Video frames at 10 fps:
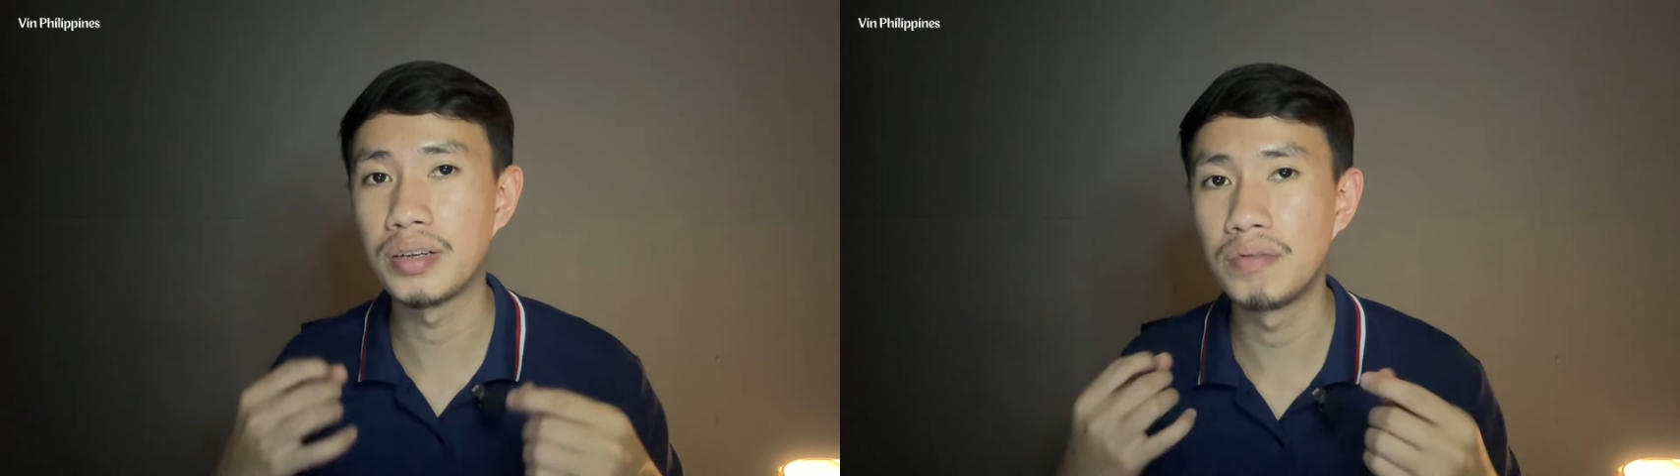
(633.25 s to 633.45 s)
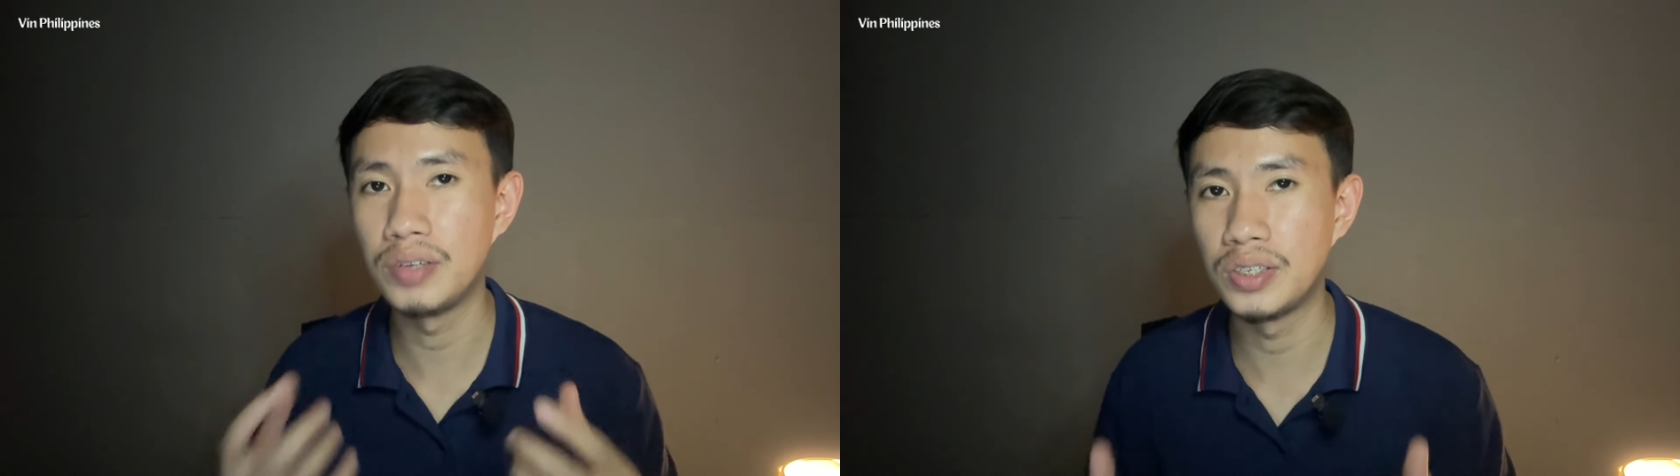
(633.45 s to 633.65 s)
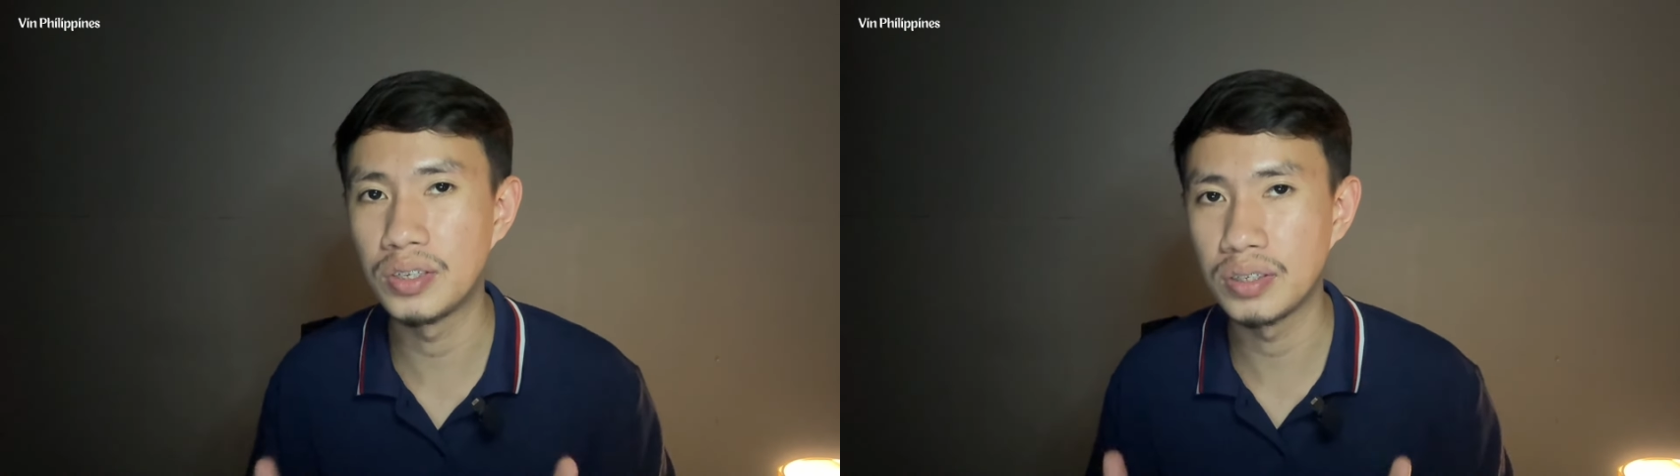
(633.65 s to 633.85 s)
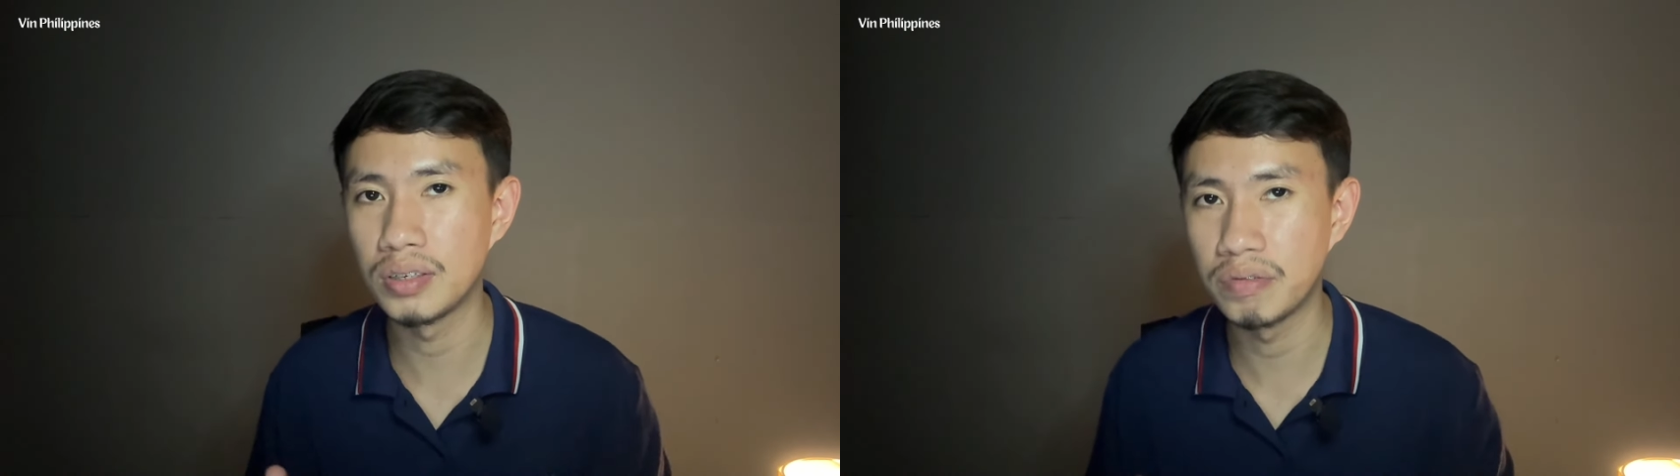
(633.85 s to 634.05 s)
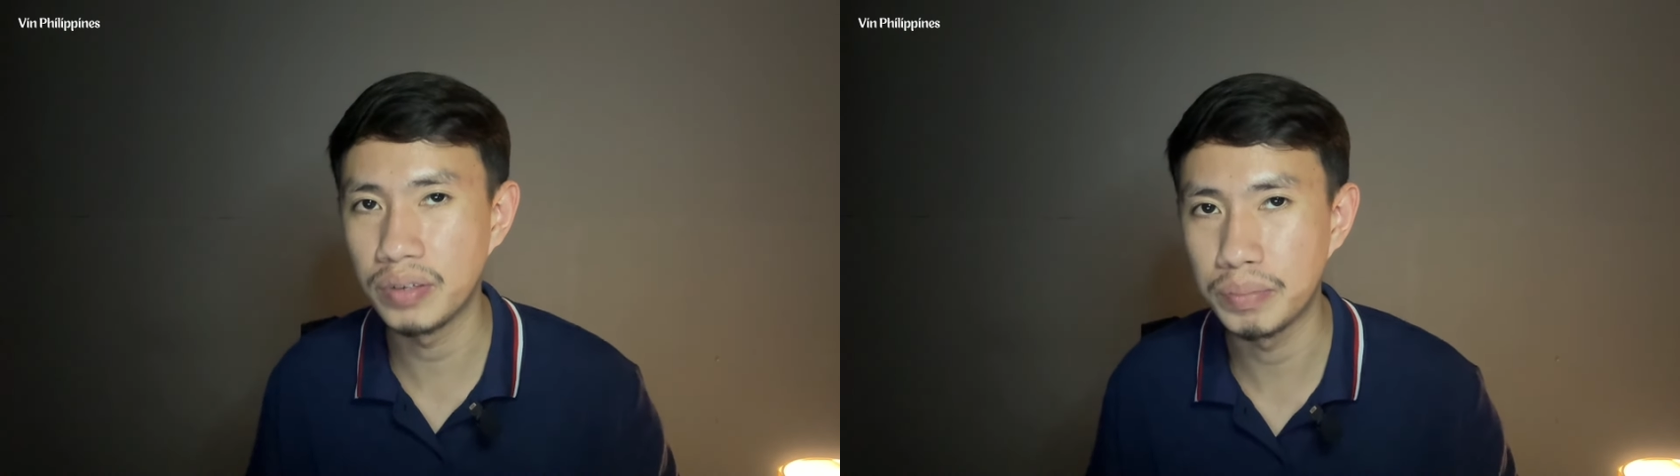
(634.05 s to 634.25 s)
visas in
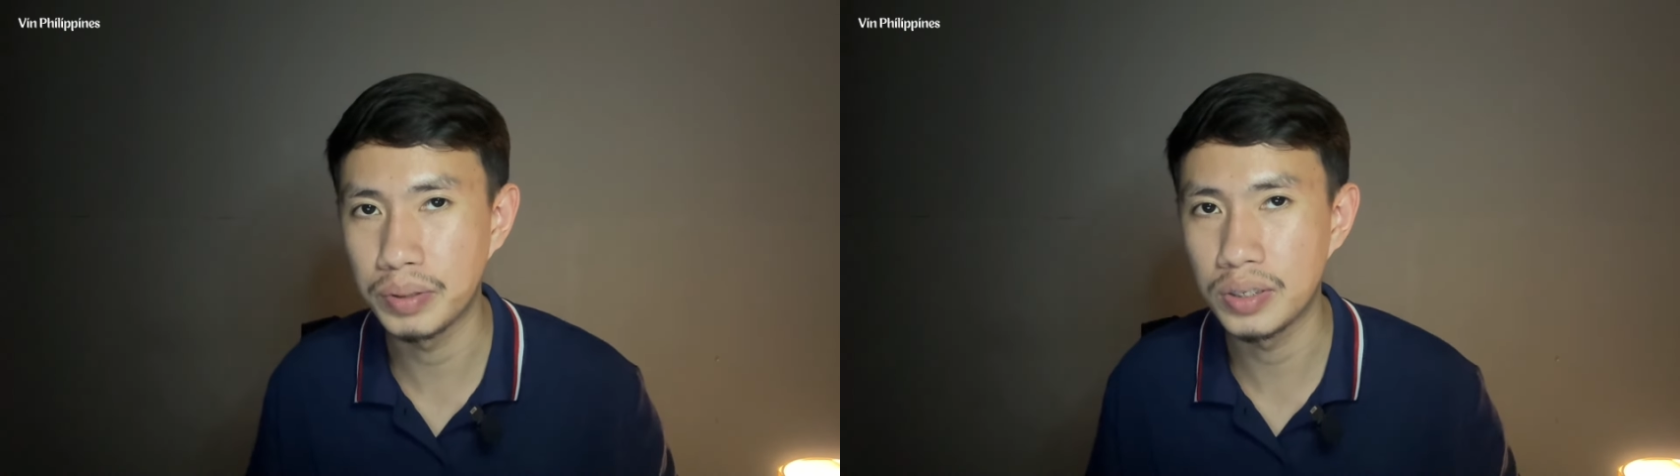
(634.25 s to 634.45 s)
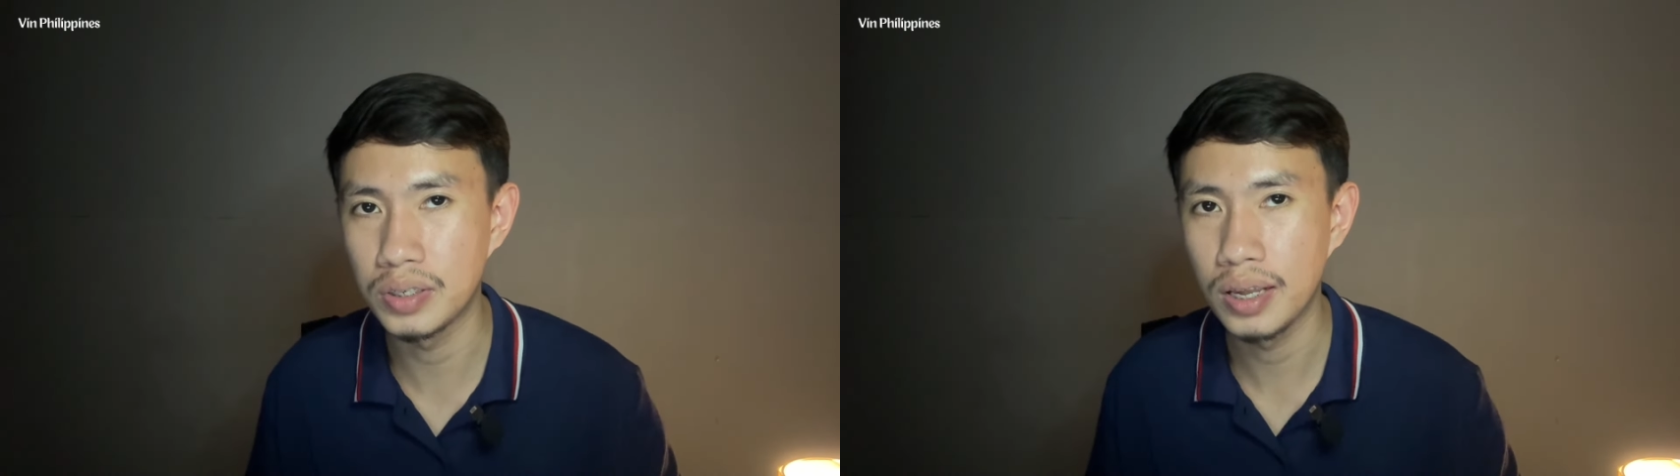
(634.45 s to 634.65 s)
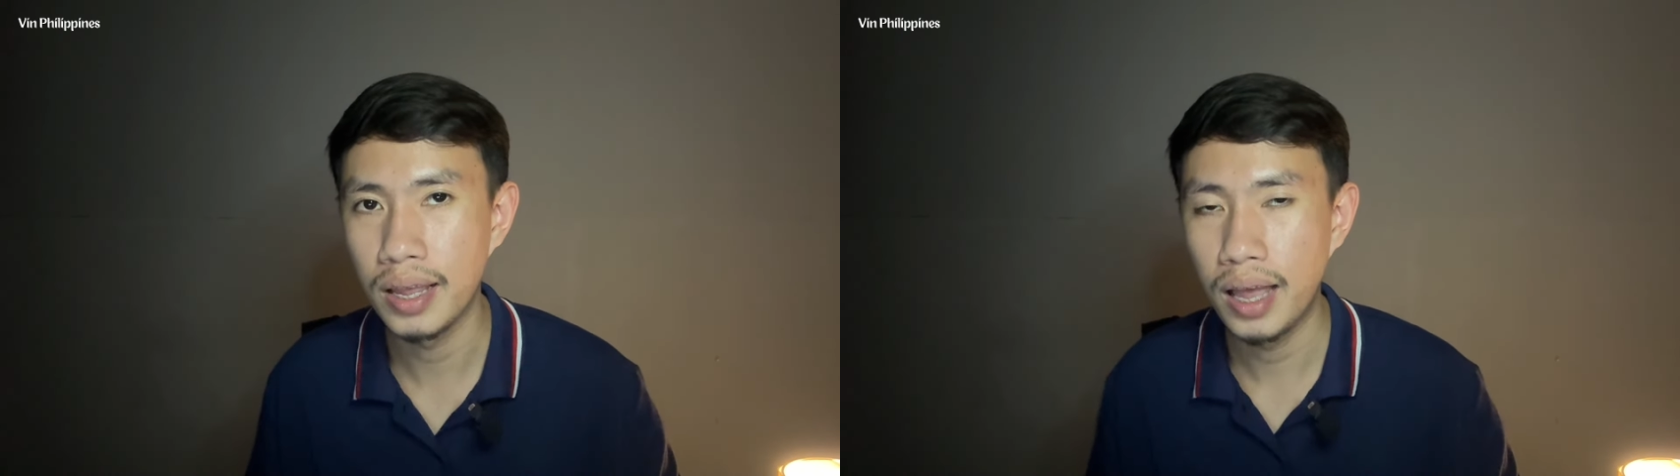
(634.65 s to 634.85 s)
the Philippines.